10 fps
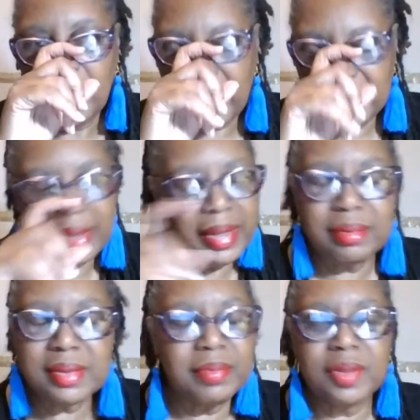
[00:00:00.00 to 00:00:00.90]
I thought that
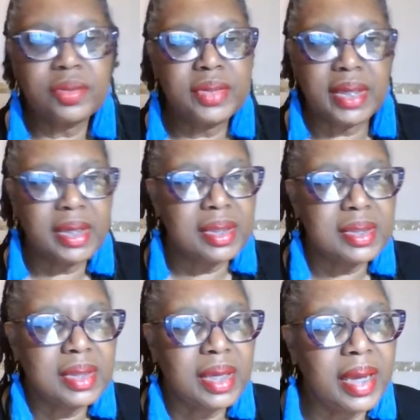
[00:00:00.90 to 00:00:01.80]
was the most ridiculous
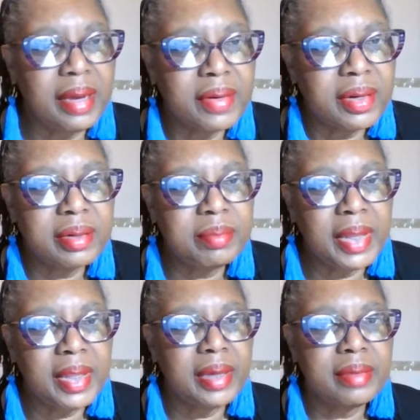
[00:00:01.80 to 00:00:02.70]
thing I ever heard in my
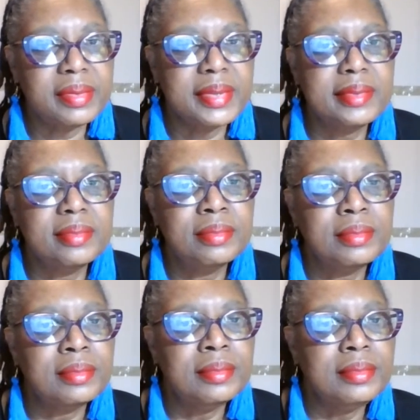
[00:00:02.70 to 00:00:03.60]
life.
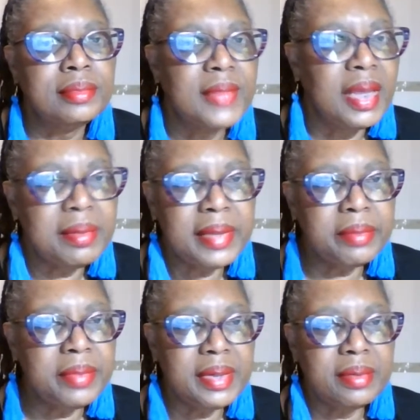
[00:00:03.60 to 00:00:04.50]
And I'm like,
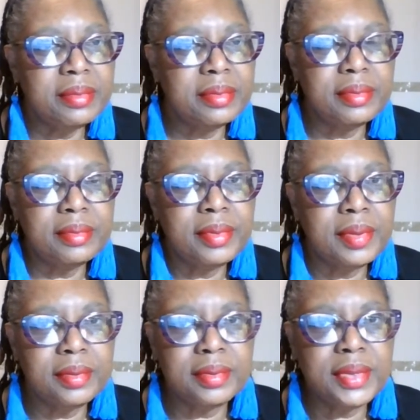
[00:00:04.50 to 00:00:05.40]
what?
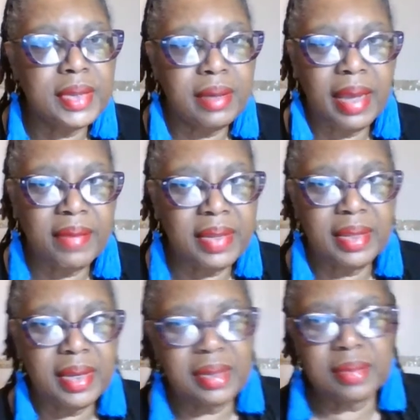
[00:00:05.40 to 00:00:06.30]
She don't have
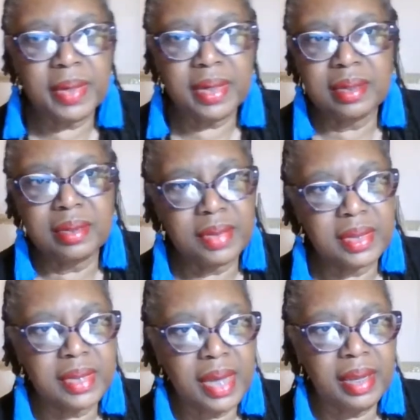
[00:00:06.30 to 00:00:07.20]
anything else better to do with her
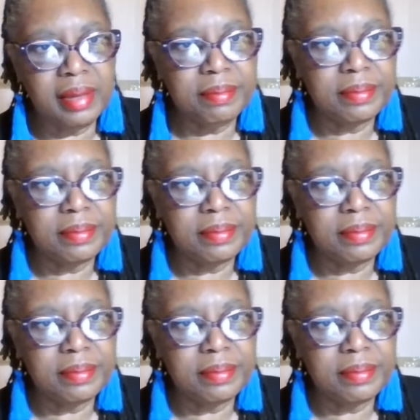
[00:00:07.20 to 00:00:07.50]
time.